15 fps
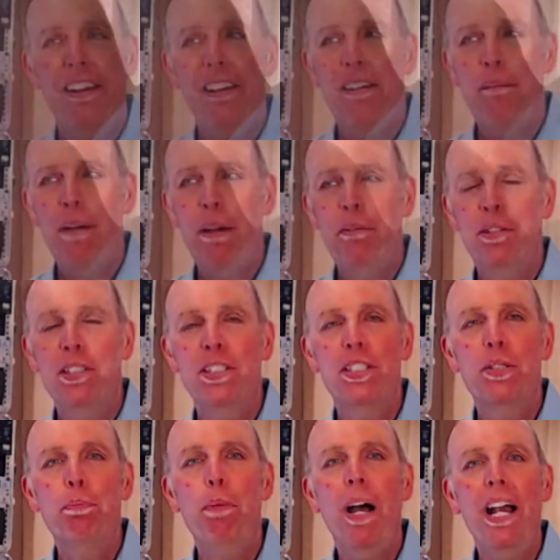I was
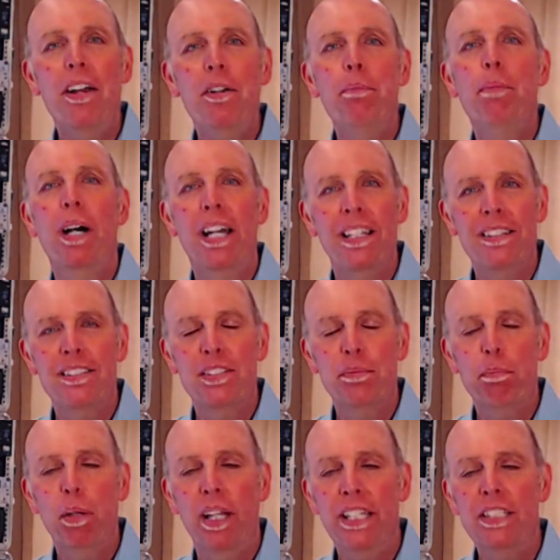inspired by this
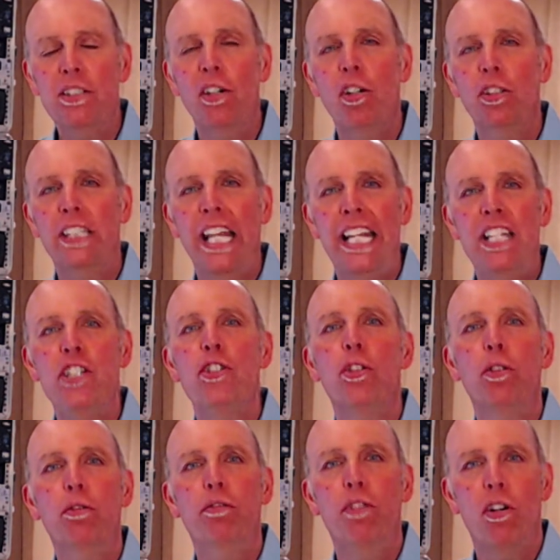place called Angel
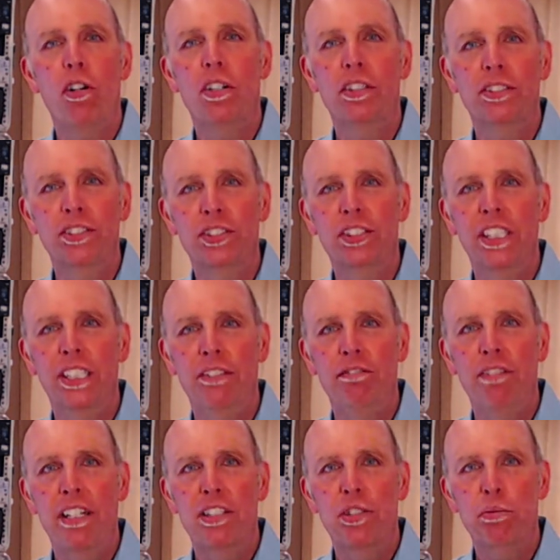Falls in
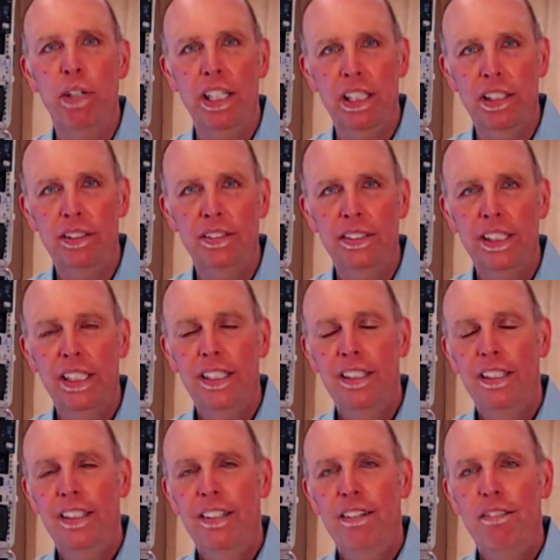Venezuela
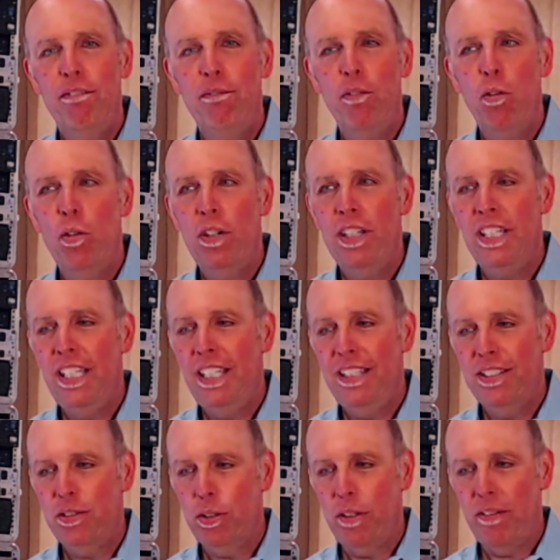for the
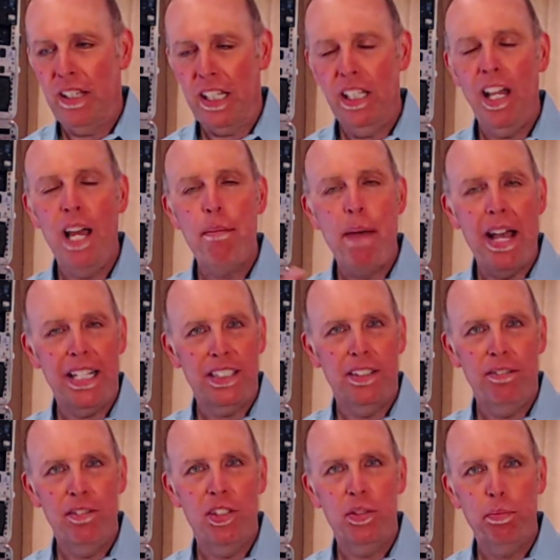sort of the climax of
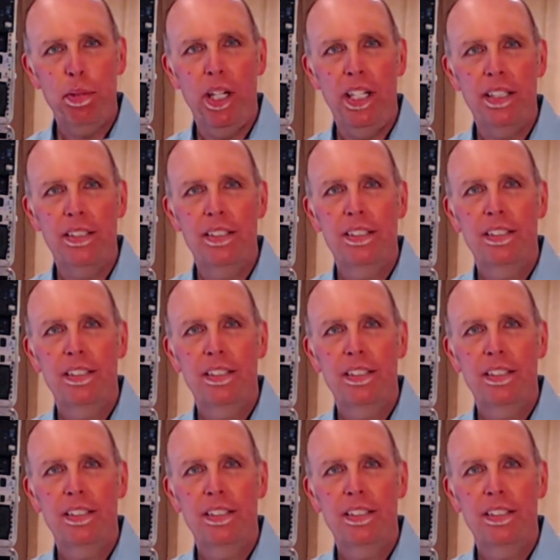this piece.